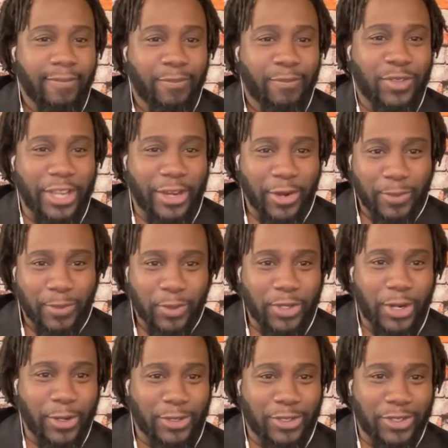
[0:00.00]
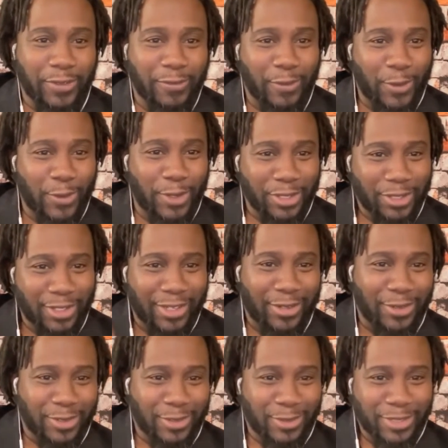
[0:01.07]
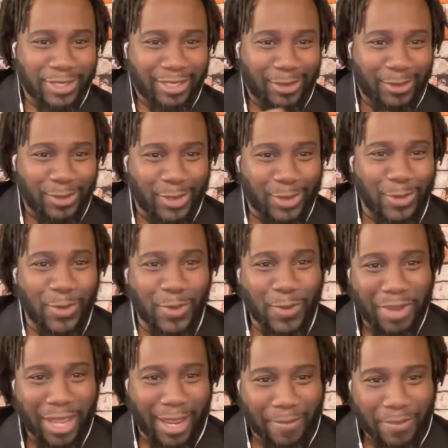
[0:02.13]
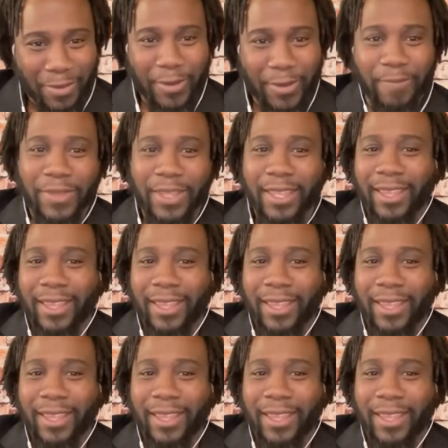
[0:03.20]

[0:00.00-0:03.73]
terrible cursive on on the little school paper,